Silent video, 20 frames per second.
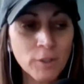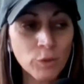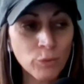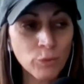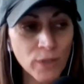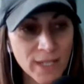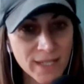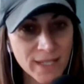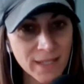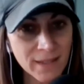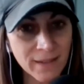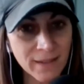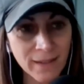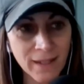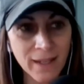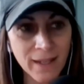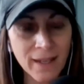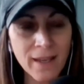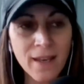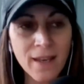
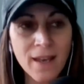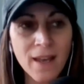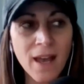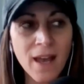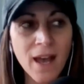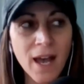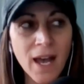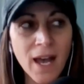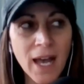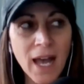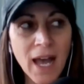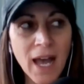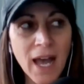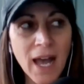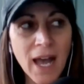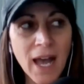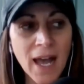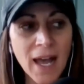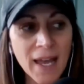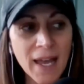Recently,
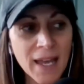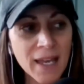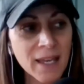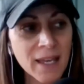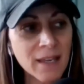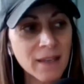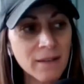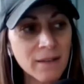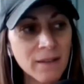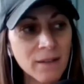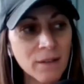I